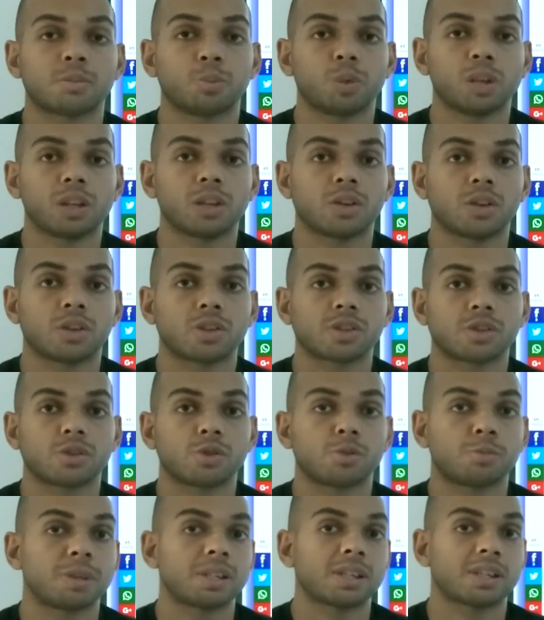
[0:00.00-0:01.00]
will cost you
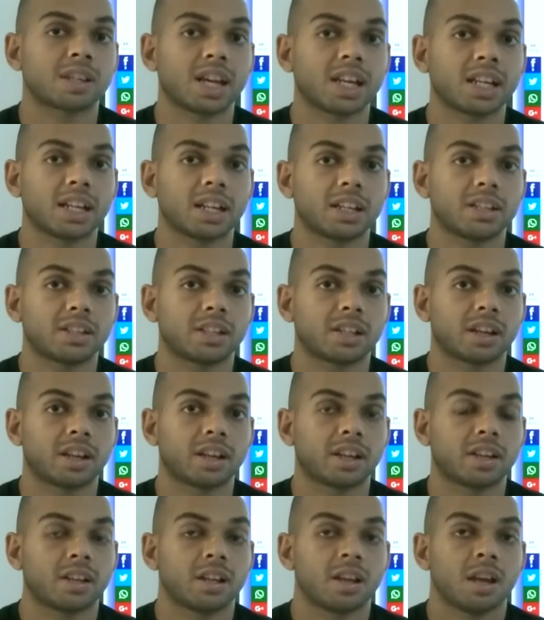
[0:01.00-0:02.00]
Rs
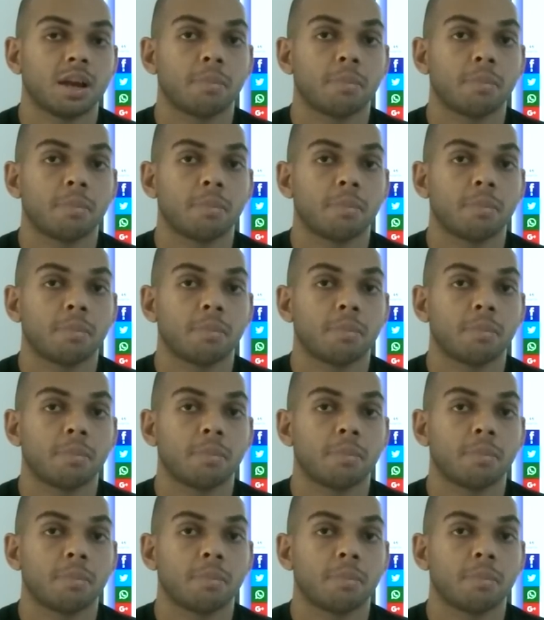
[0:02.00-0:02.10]
999